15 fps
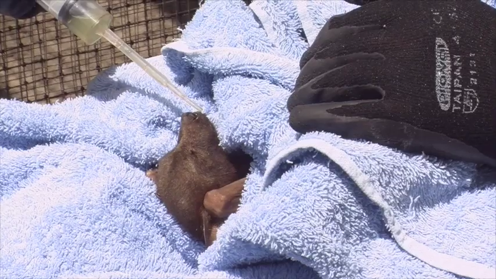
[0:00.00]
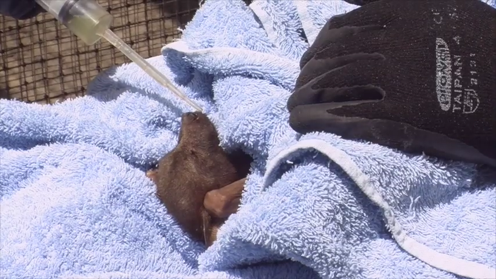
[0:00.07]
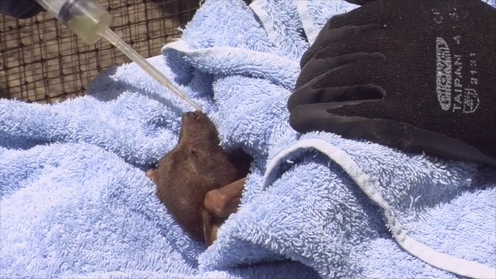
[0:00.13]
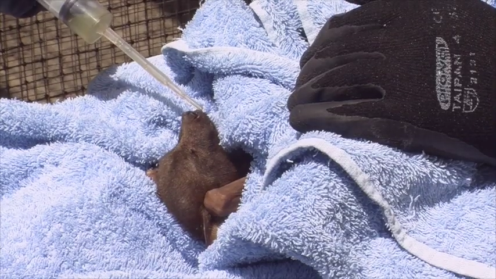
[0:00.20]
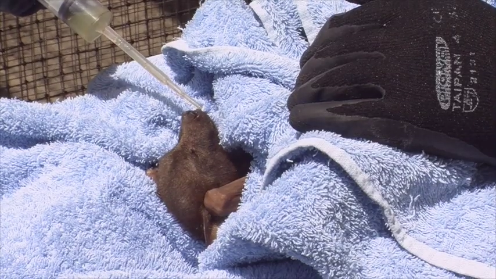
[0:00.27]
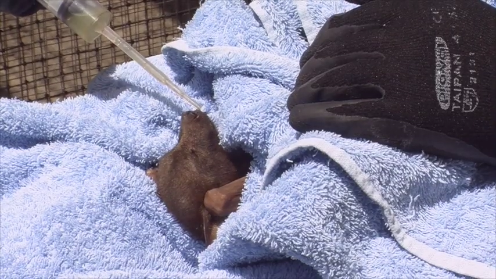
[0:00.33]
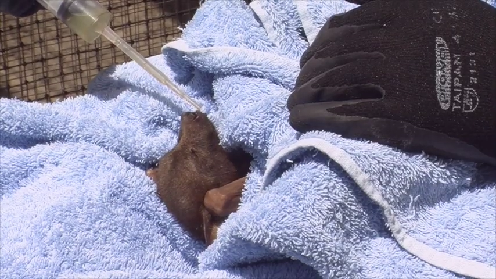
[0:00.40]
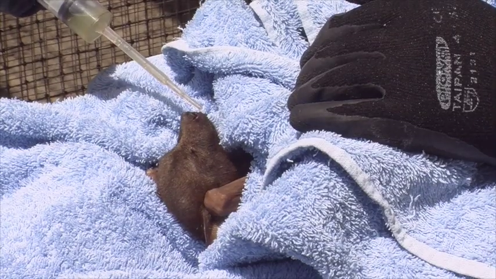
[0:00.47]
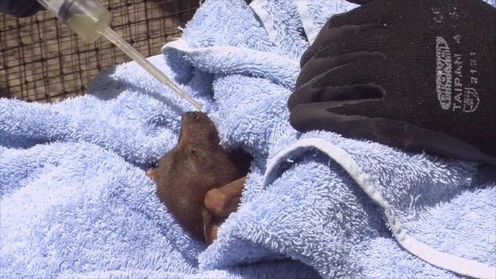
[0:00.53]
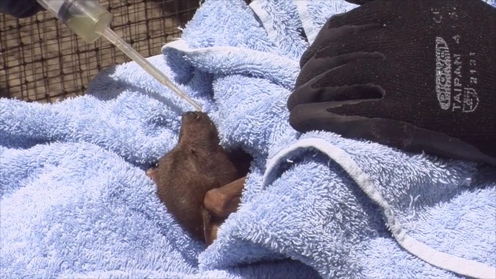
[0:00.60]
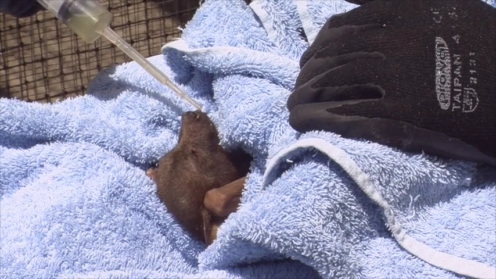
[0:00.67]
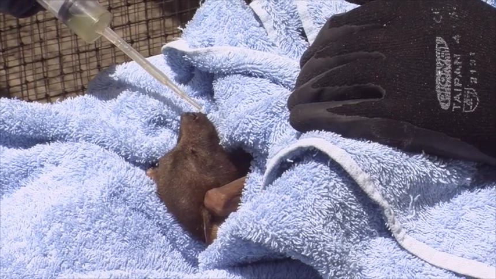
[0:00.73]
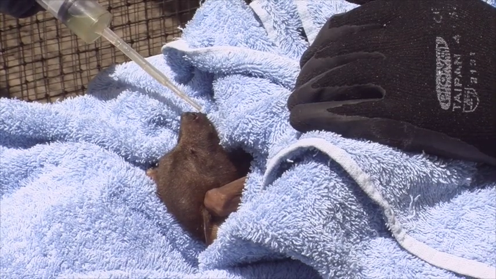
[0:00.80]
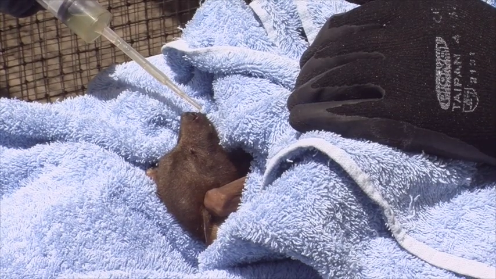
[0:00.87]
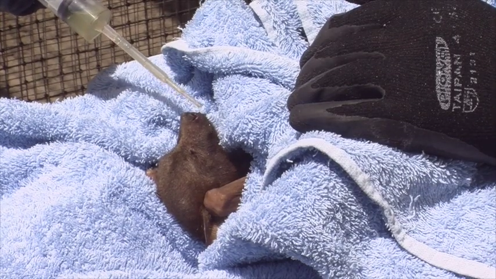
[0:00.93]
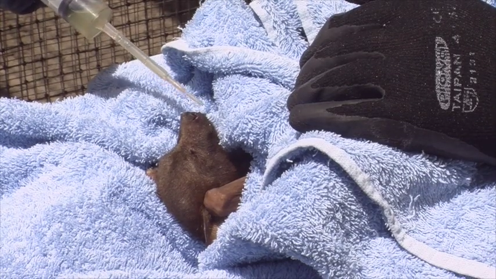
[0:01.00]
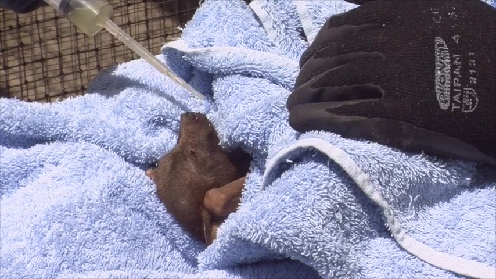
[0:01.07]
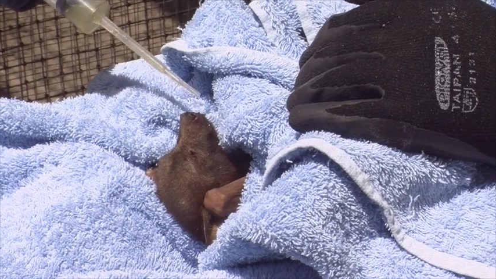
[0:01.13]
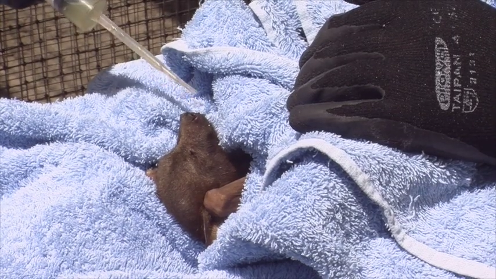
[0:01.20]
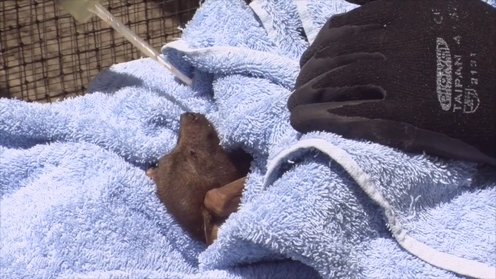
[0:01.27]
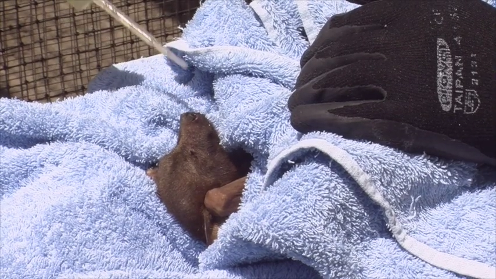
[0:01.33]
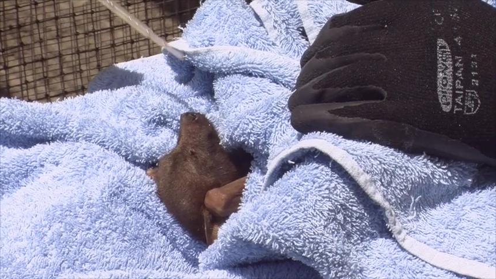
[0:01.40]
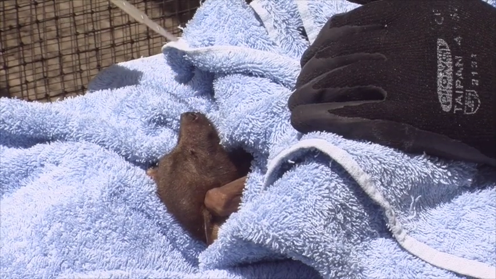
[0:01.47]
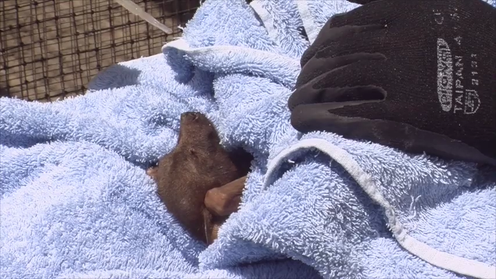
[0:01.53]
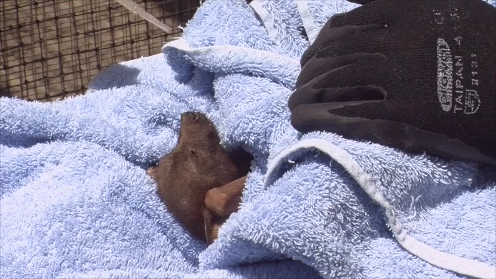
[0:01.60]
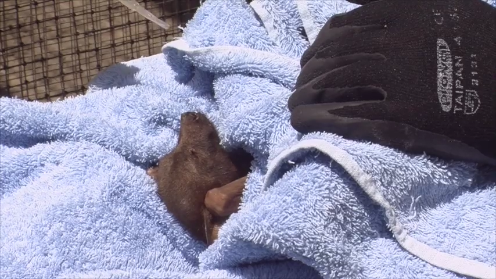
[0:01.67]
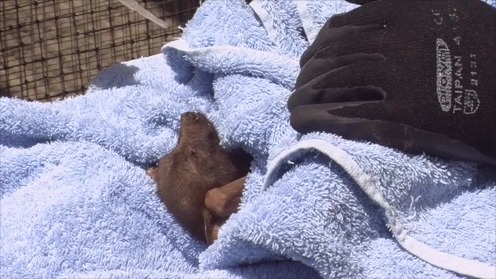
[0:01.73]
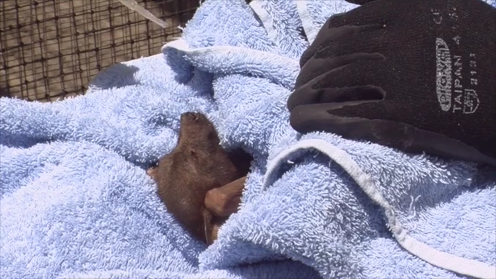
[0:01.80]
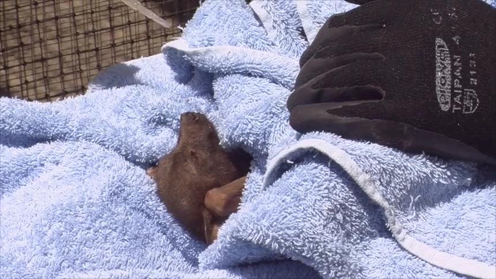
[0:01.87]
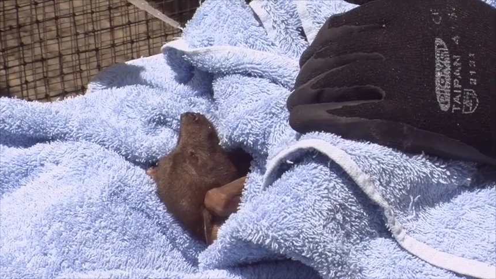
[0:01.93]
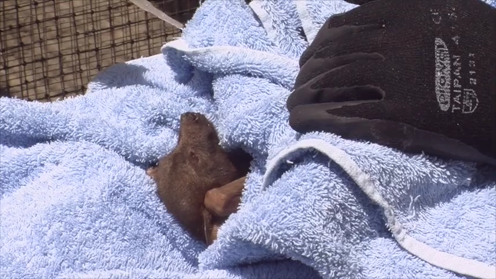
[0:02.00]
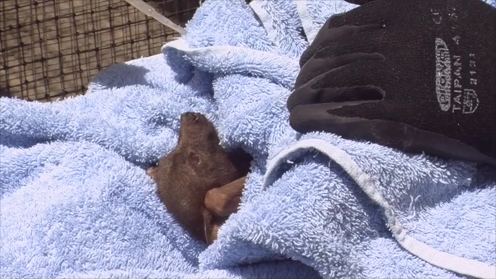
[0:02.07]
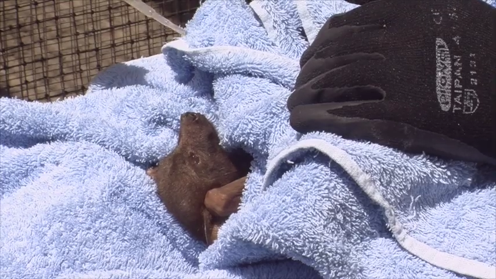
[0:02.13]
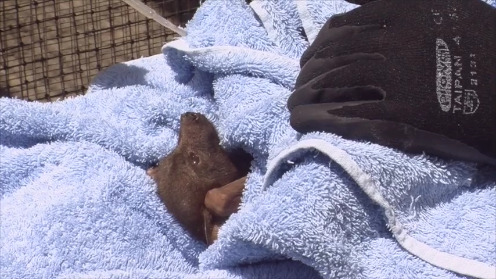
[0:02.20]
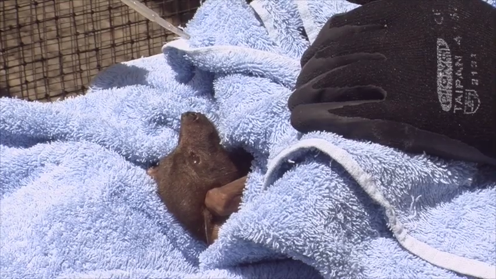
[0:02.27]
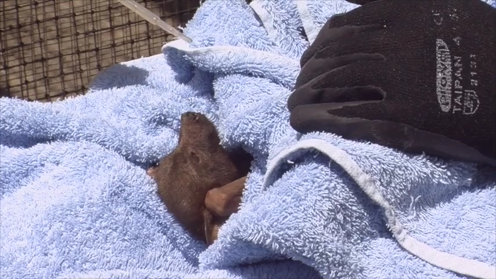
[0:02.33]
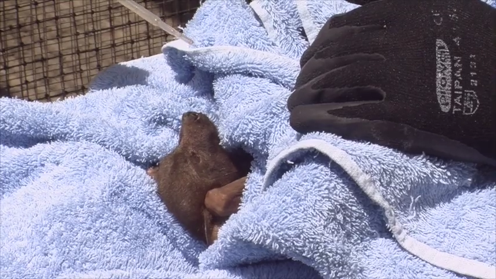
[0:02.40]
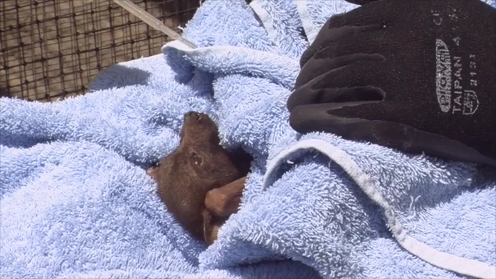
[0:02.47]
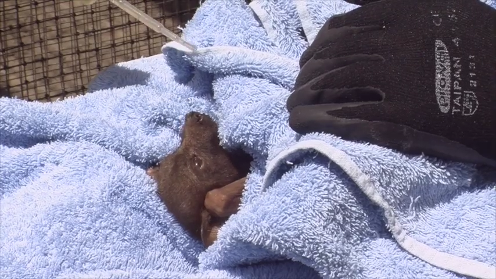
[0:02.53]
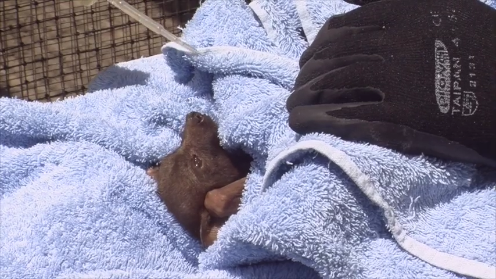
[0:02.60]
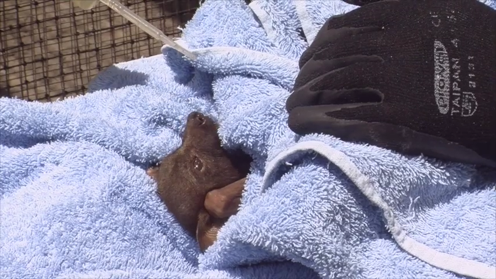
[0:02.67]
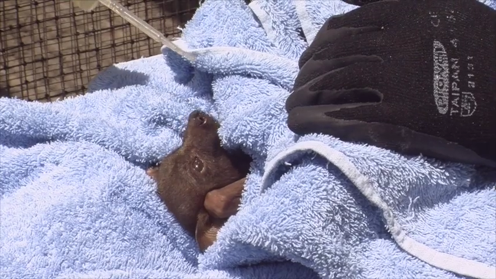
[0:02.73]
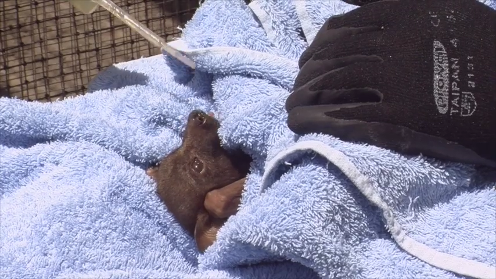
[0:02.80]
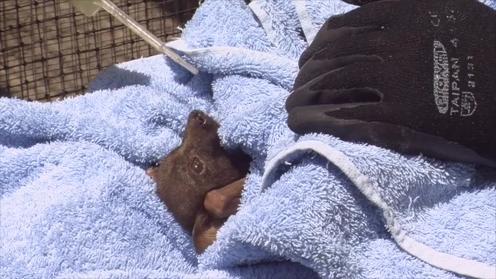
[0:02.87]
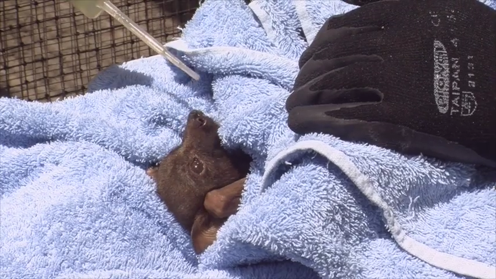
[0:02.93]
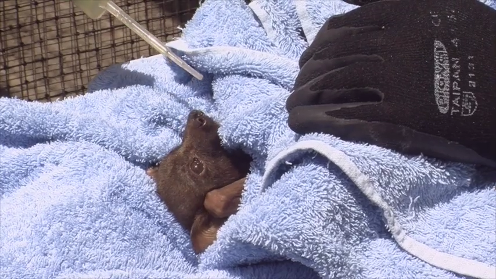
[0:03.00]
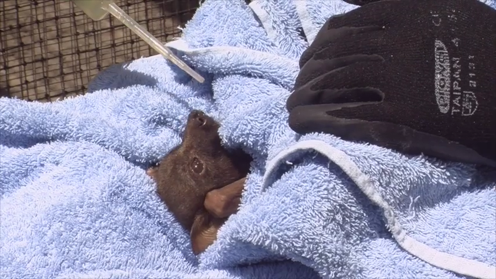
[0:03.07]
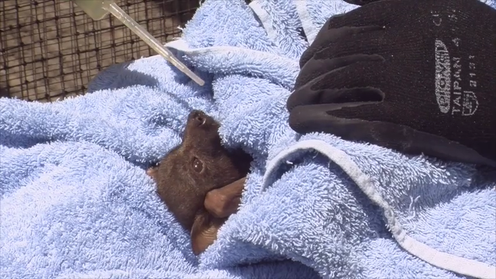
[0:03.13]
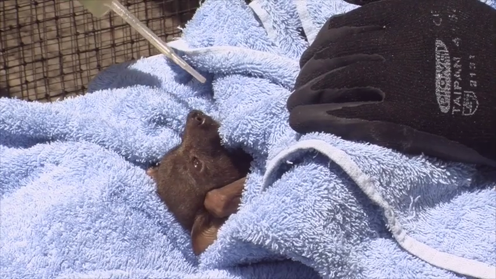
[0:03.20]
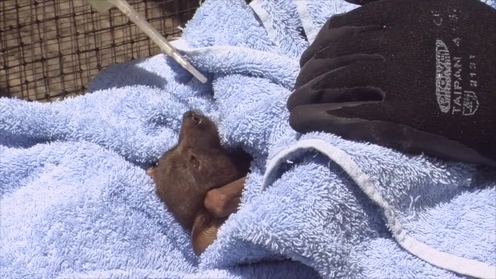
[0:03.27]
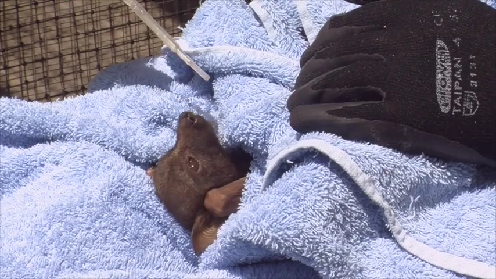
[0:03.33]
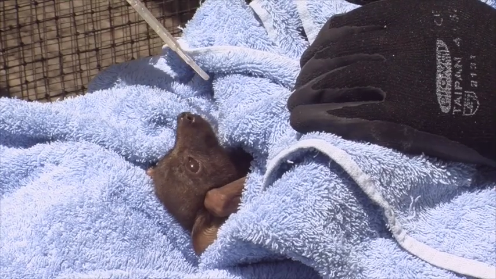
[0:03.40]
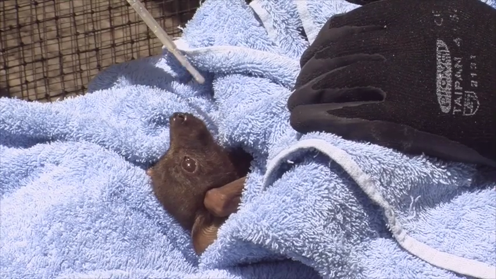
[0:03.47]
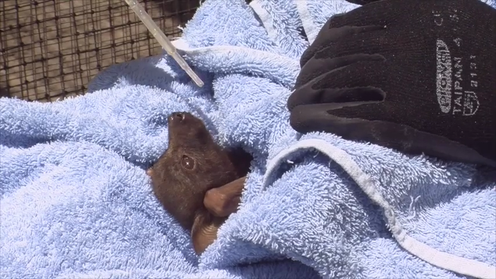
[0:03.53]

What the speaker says: [unreadable: no face in view]